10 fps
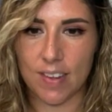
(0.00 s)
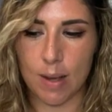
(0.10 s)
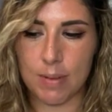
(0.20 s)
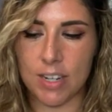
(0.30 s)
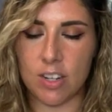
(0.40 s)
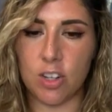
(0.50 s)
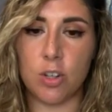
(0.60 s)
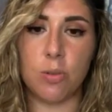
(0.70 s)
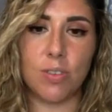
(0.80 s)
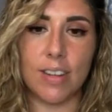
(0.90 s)
I mean,
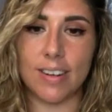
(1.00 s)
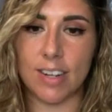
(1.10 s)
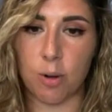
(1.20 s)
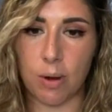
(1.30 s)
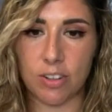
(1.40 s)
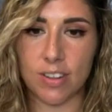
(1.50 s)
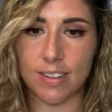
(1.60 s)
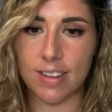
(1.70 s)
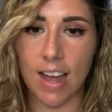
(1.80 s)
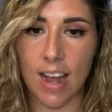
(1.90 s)
you sitting here watching
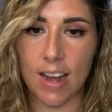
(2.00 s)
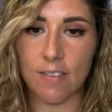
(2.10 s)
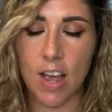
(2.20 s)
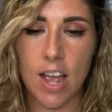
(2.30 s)
this live,